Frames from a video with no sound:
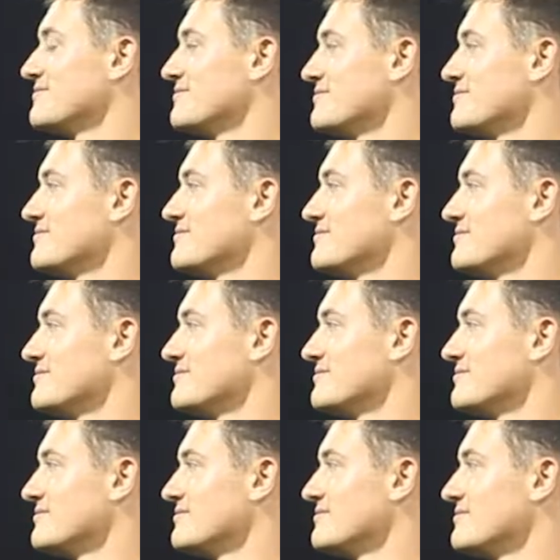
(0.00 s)

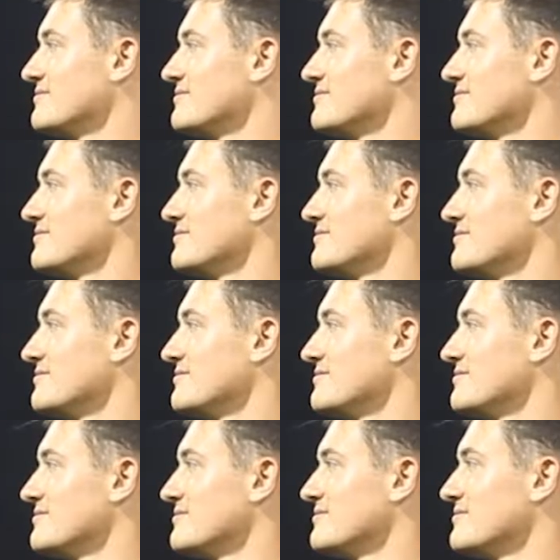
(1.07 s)

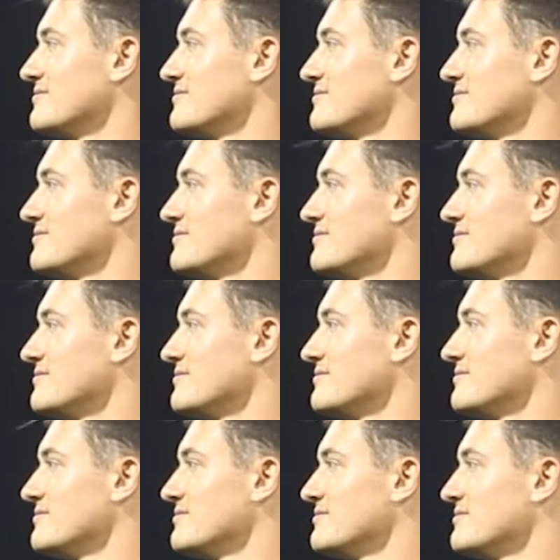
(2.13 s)
No words are spoken by the person on screen.